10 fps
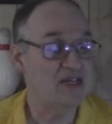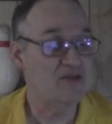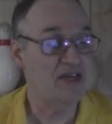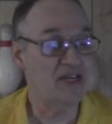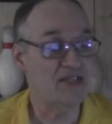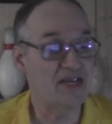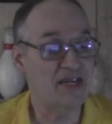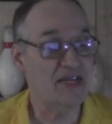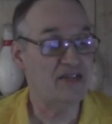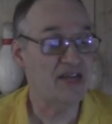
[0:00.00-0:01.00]
Louis
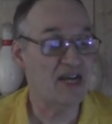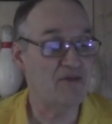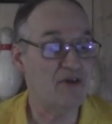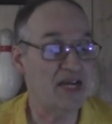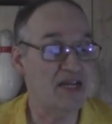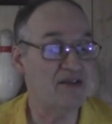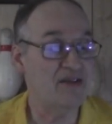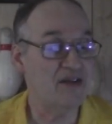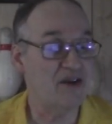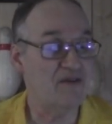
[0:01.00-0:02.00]
Catelli, Jack White,
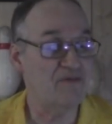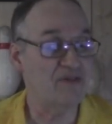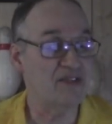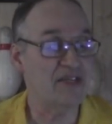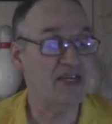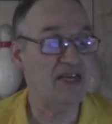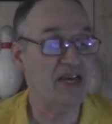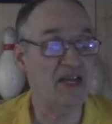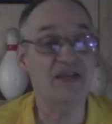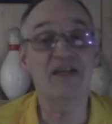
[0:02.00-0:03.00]
Carl Frisky,
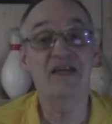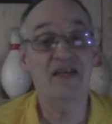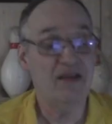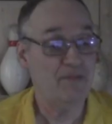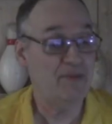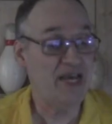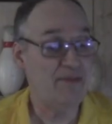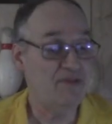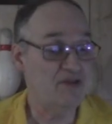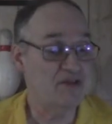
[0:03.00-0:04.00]
and
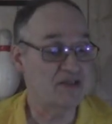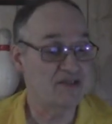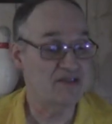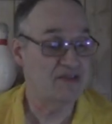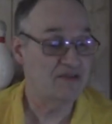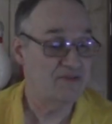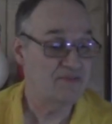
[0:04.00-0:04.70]
Babe Dugas.